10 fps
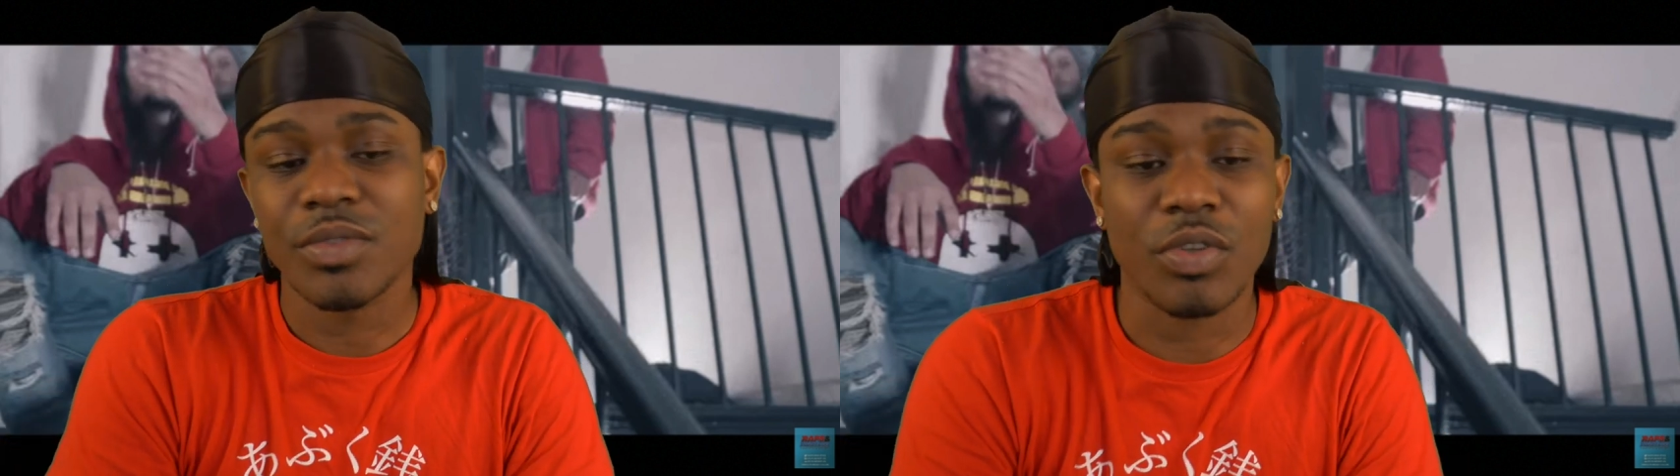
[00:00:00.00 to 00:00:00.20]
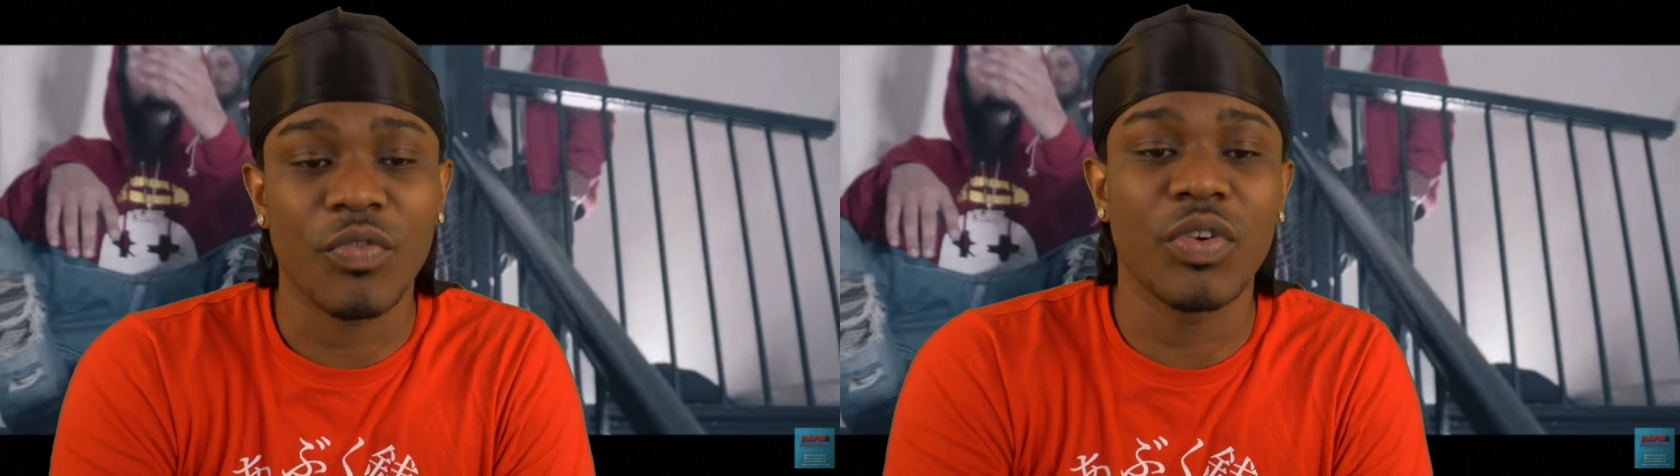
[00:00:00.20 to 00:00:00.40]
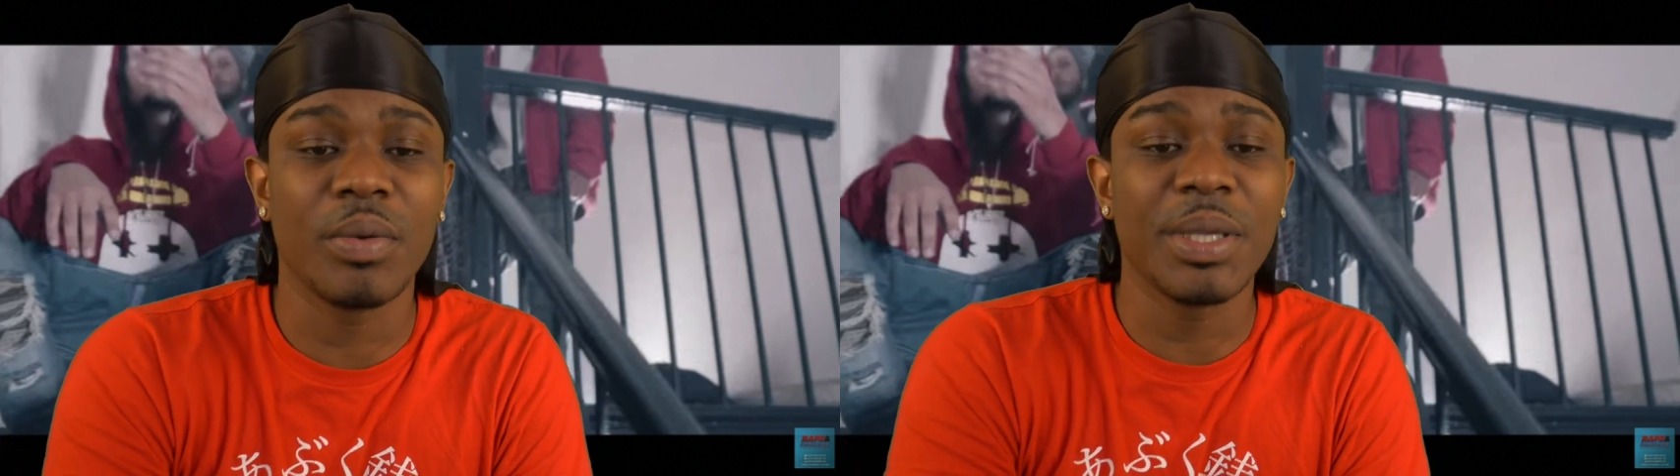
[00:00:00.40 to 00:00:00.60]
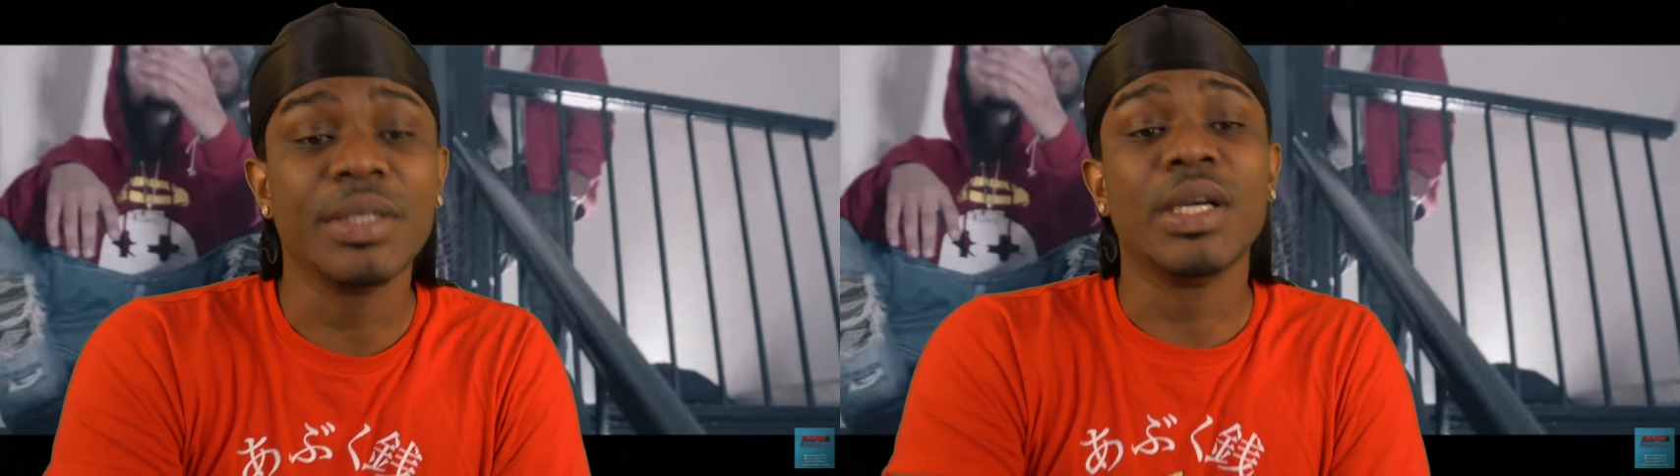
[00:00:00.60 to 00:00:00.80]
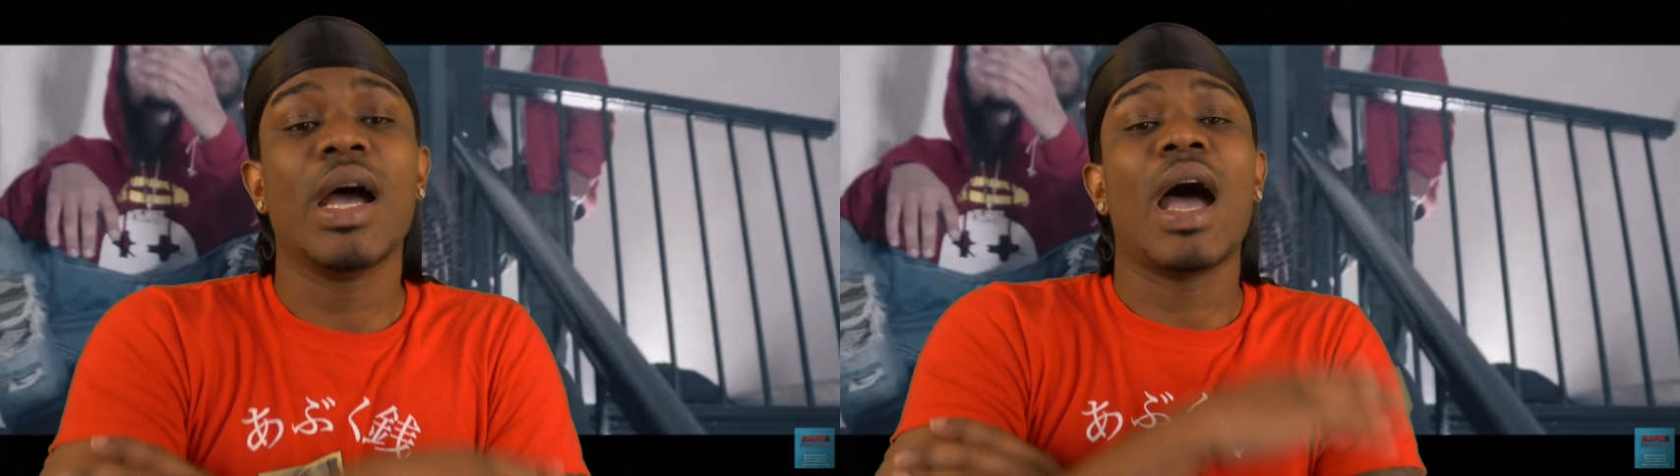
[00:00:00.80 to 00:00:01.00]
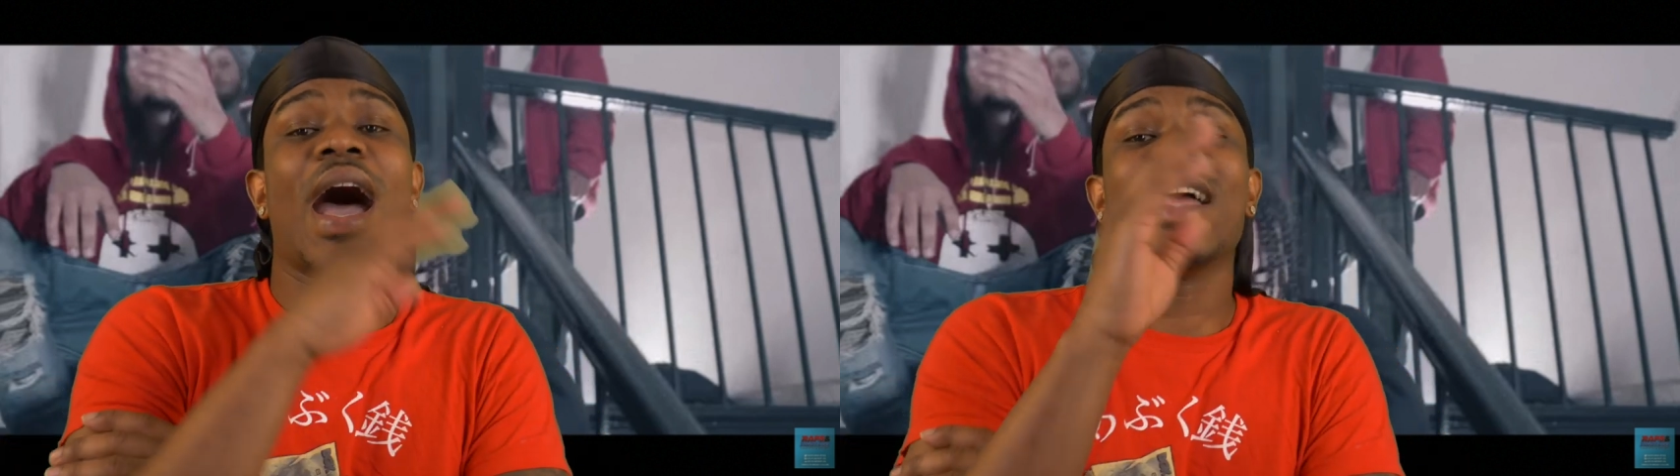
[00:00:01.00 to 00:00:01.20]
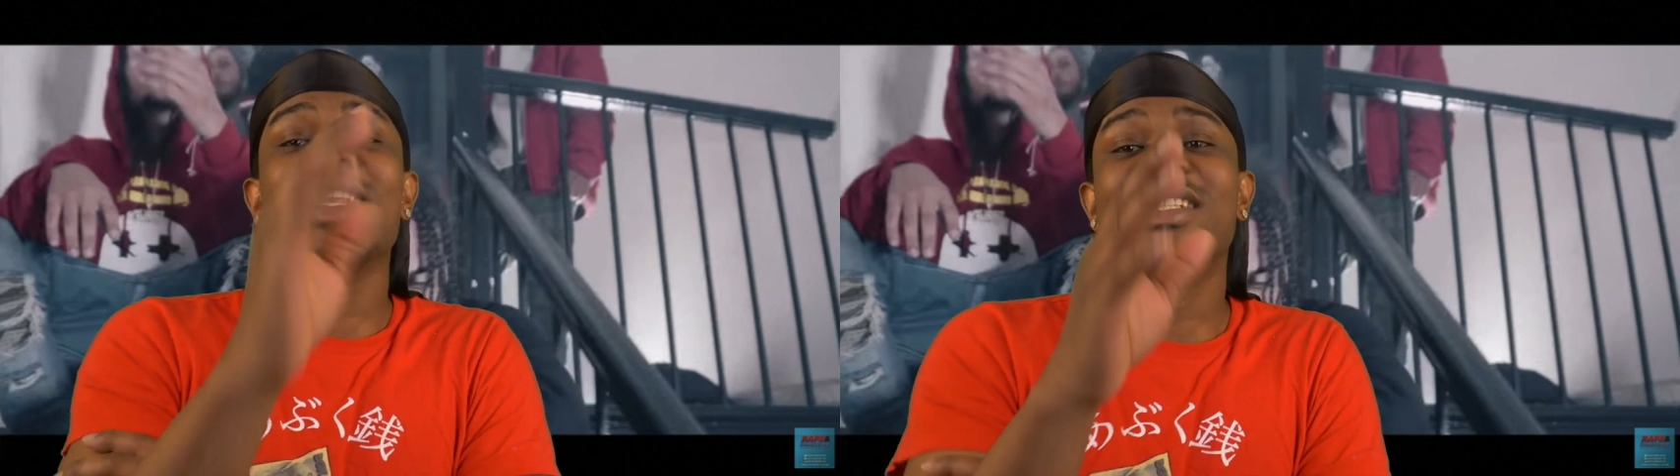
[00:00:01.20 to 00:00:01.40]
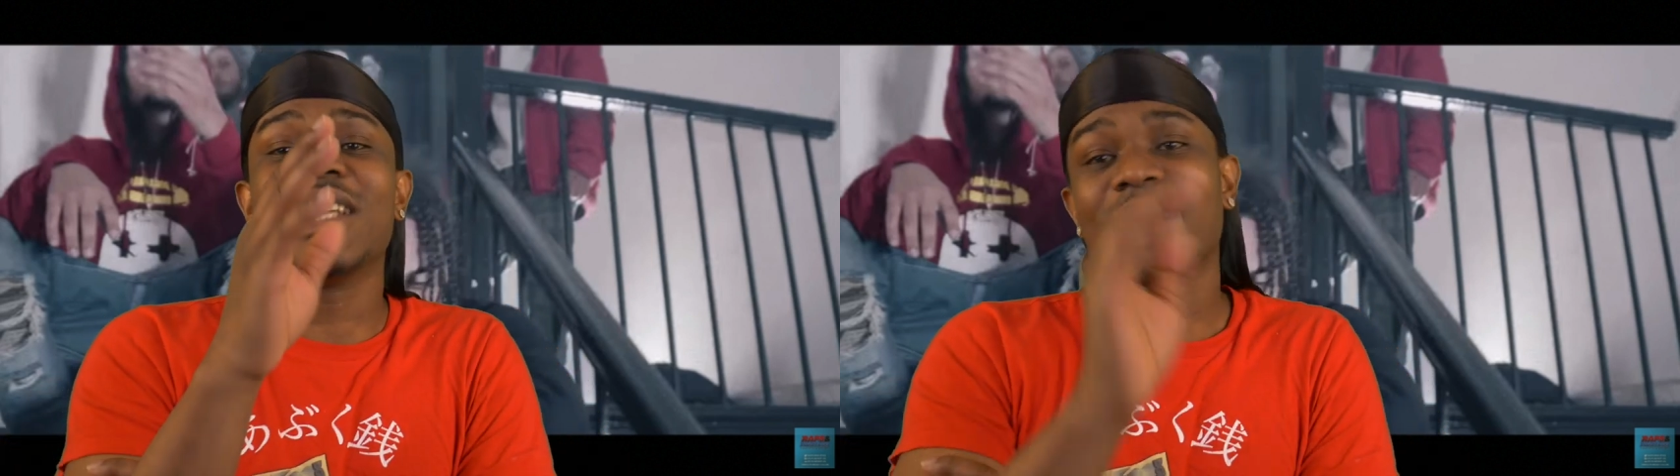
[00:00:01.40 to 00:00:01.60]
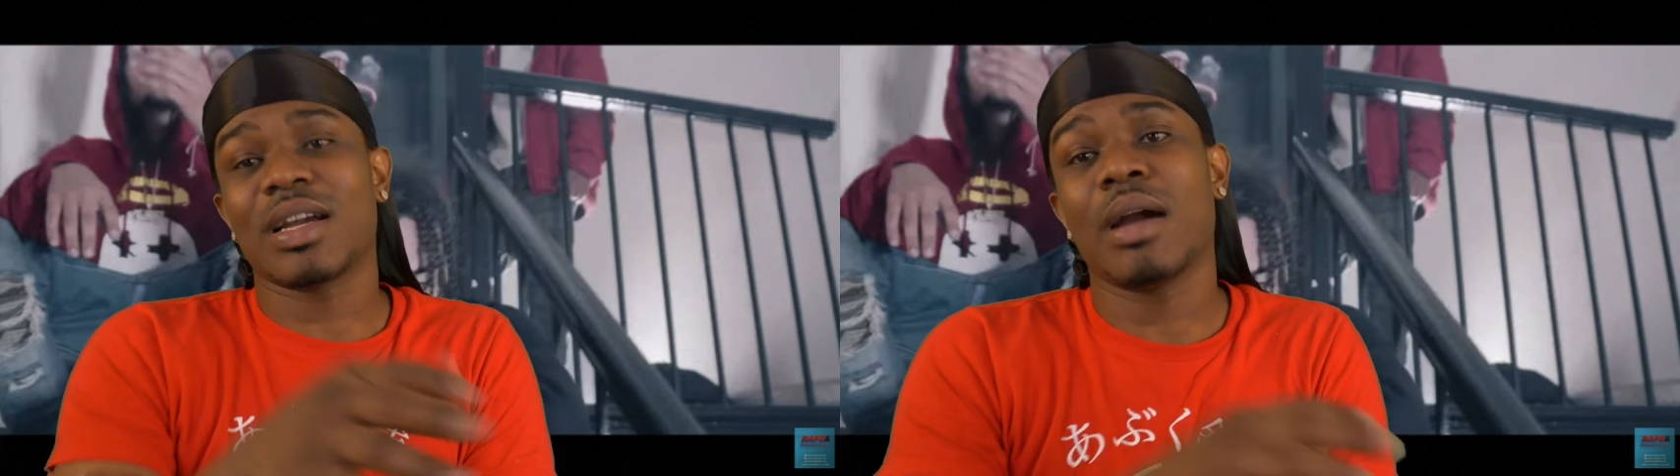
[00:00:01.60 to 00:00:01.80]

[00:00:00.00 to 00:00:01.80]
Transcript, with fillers: You feel me? I need y'all to